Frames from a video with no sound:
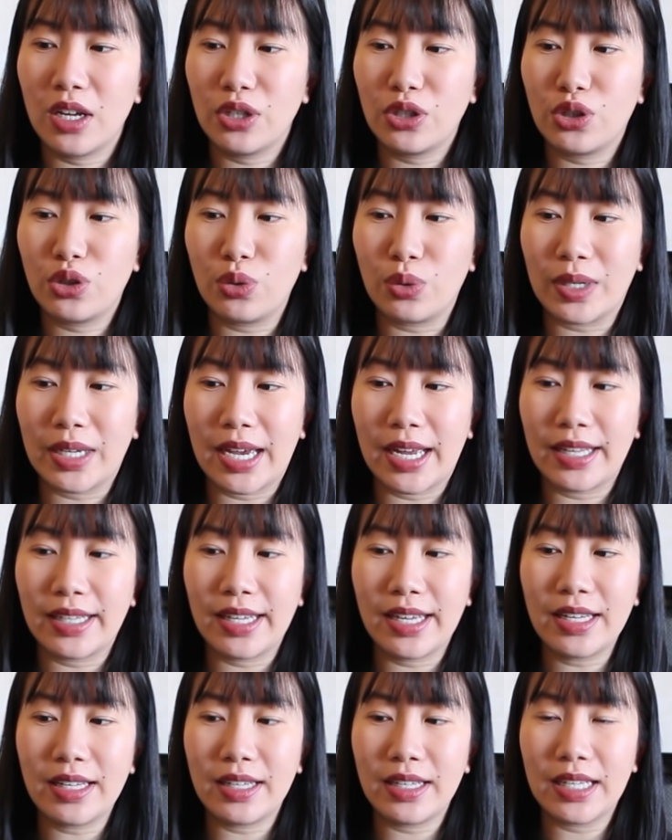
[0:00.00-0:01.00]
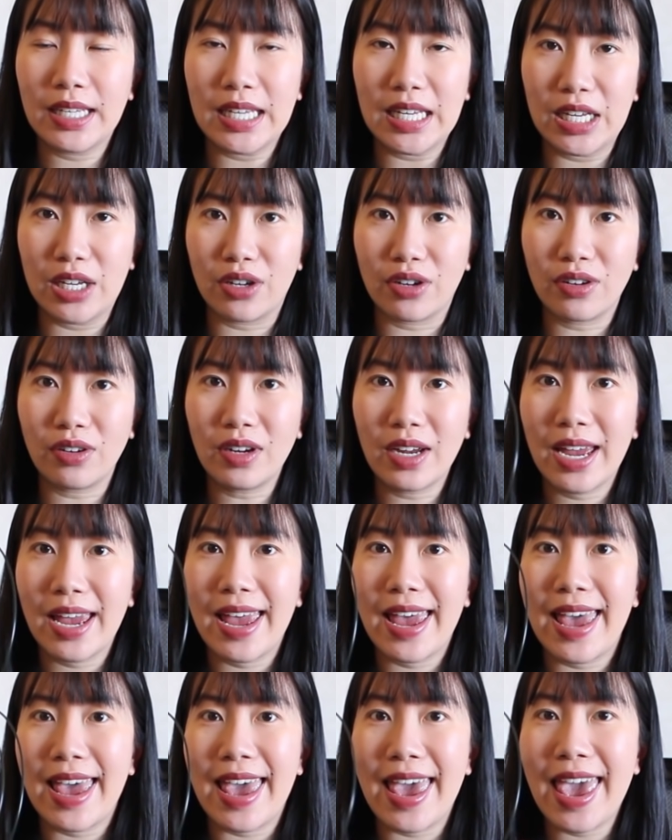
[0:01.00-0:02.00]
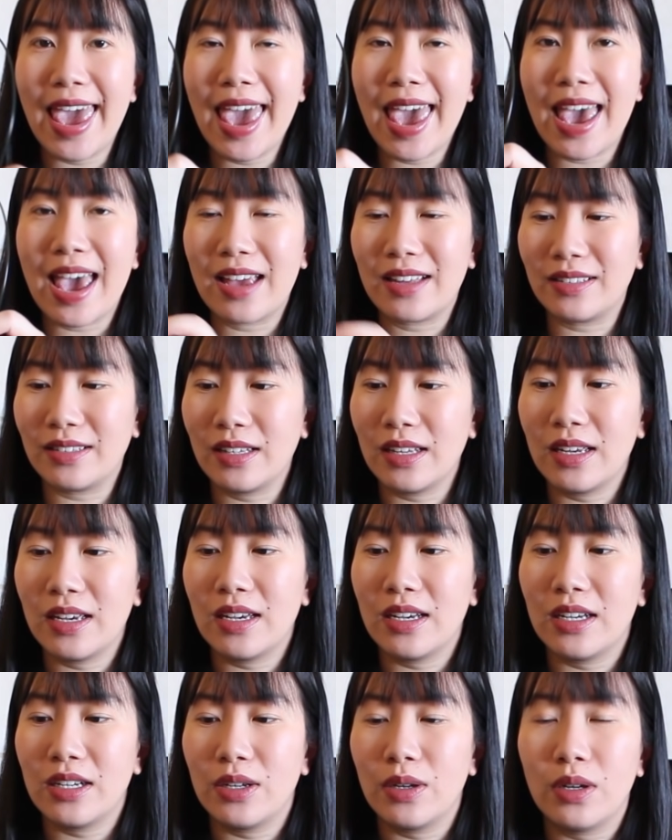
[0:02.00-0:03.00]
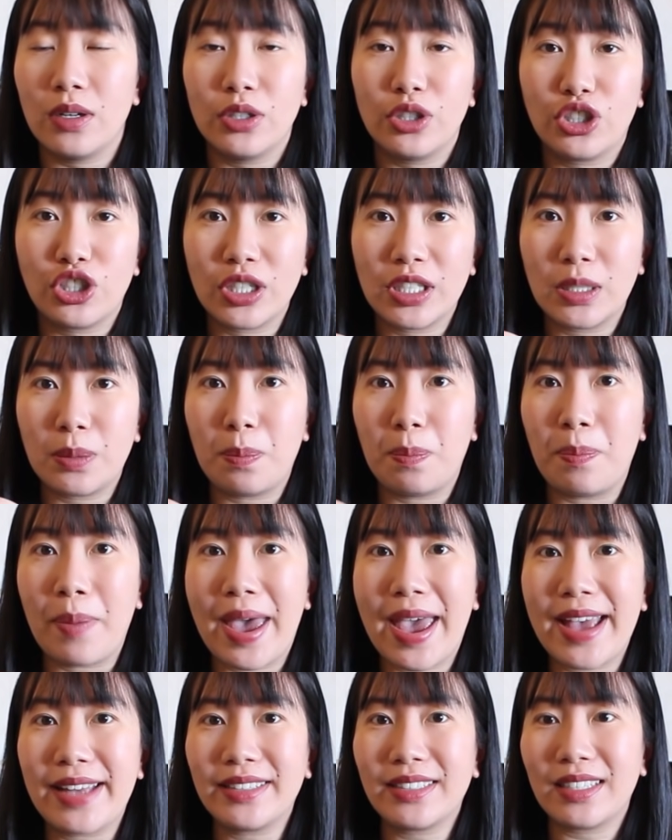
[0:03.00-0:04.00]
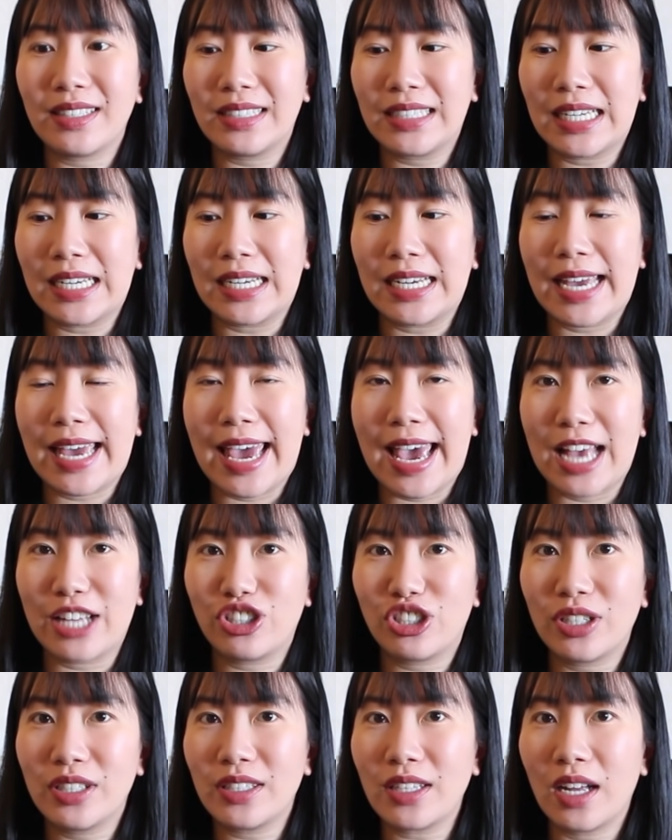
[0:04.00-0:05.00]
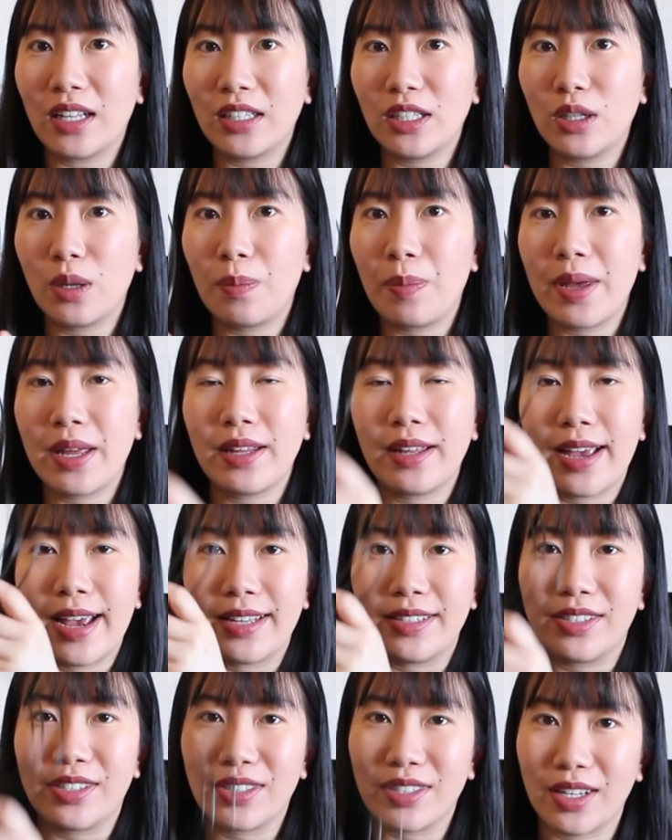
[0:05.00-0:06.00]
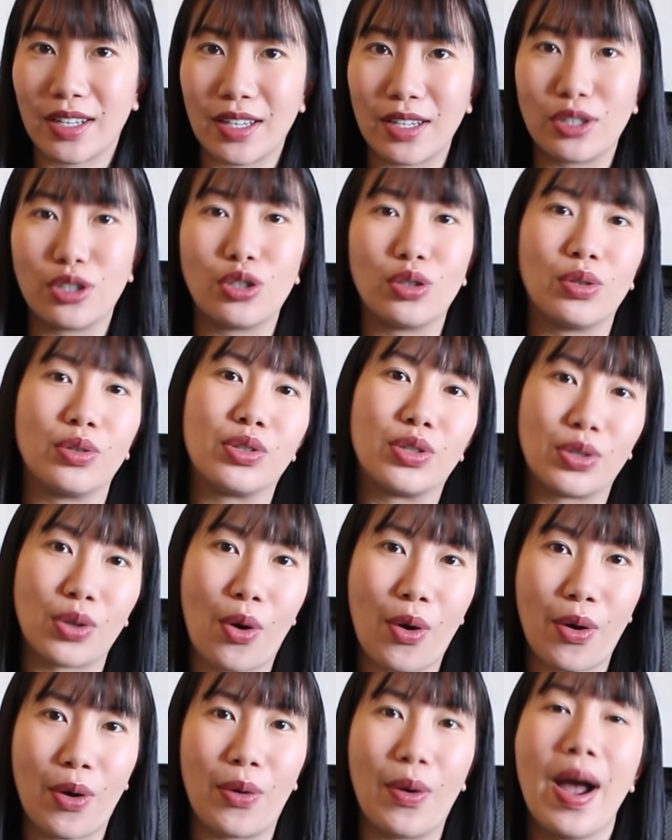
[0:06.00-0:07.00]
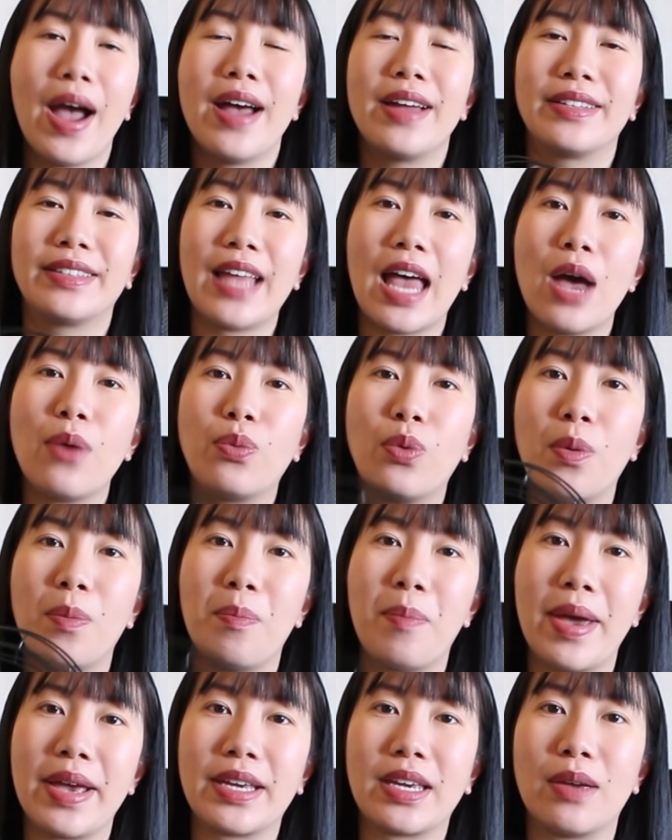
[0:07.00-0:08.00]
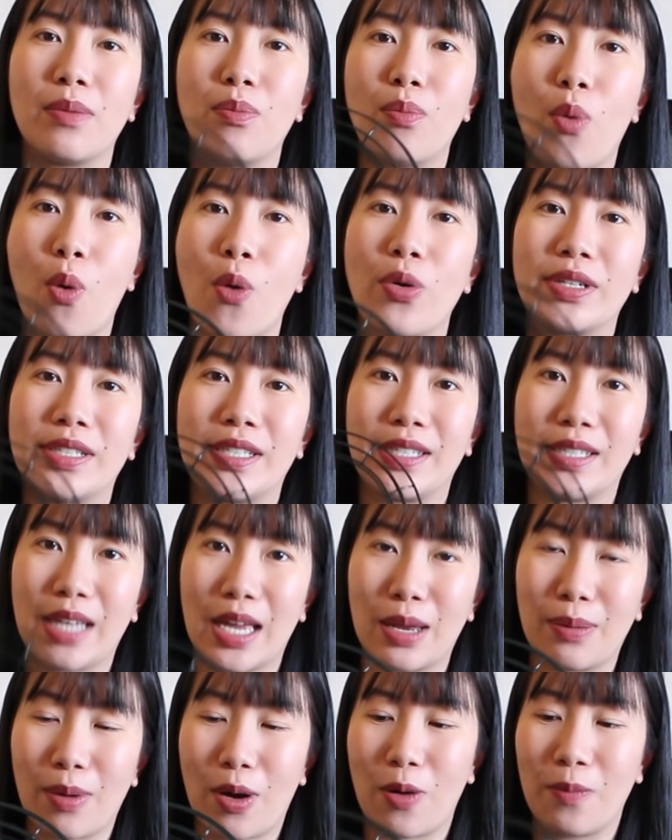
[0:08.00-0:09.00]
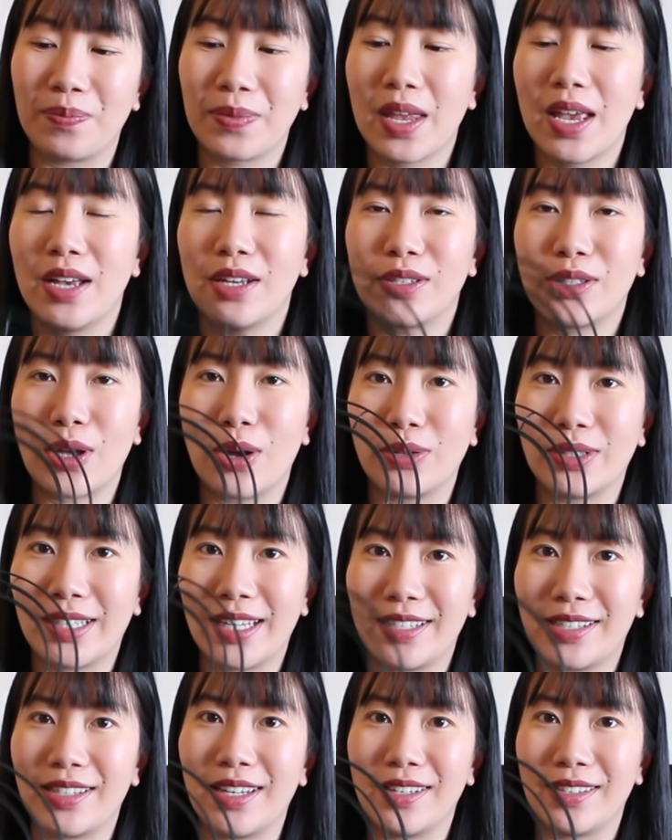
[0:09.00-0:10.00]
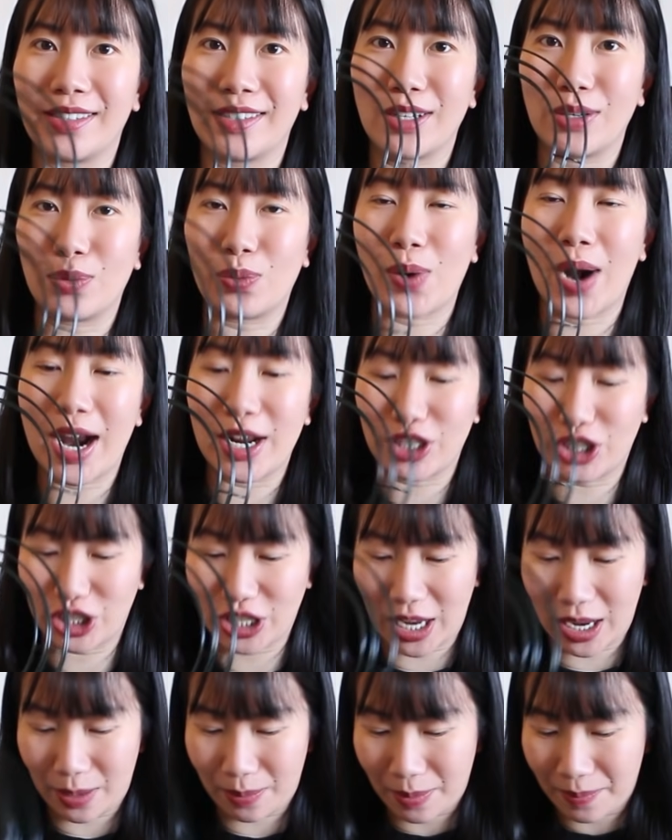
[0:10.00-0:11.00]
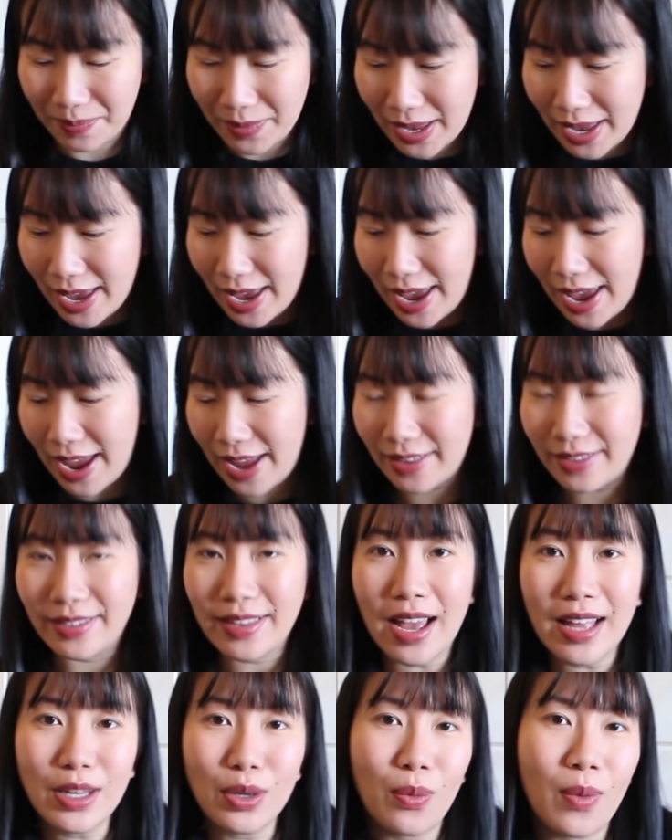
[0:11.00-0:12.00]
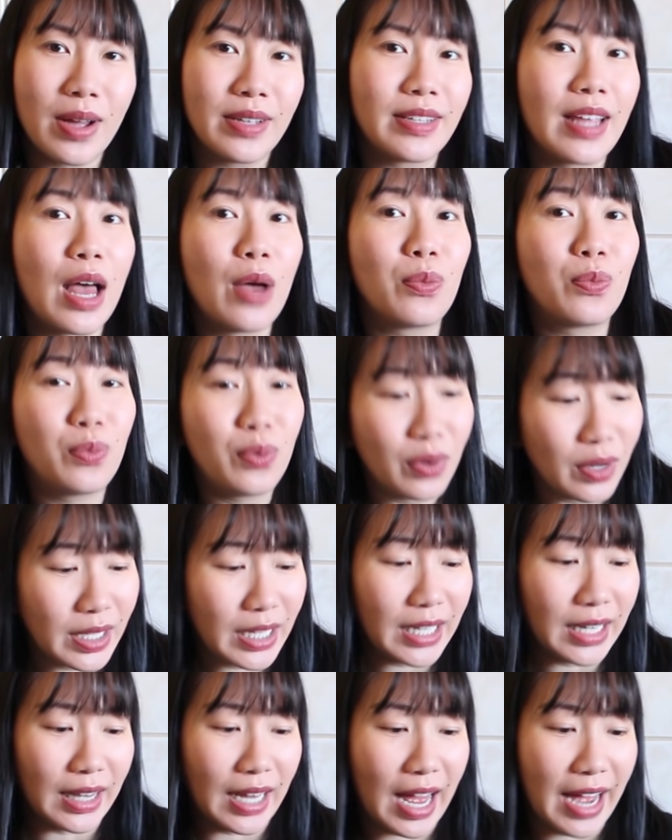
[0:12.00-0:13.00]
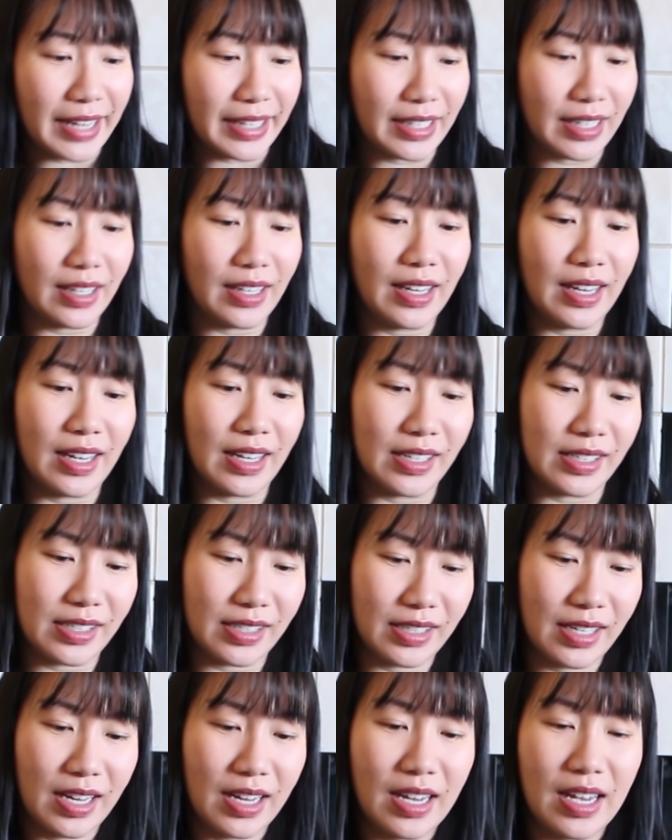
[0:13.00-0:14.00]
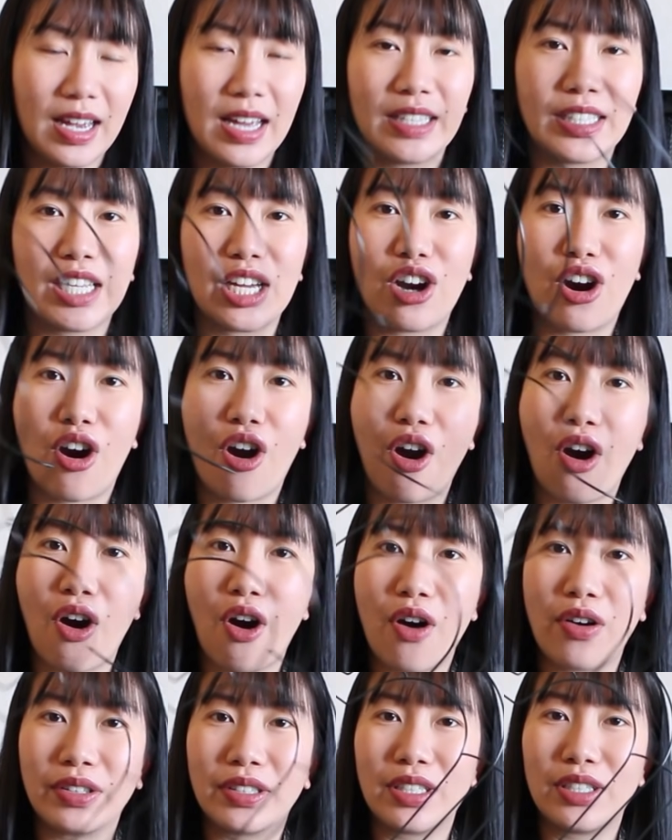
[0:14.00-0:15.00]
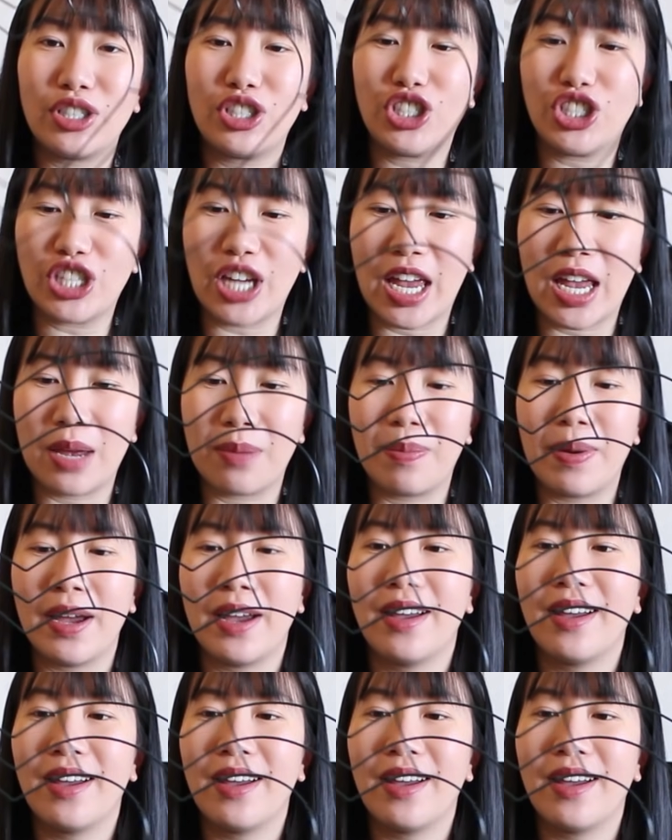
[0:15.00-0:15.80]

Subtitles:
to cut it here and just bend the edges a little bit and stick it to the soil. That would make it more stable. So this is the round shape. Another one that I really like is the heart shape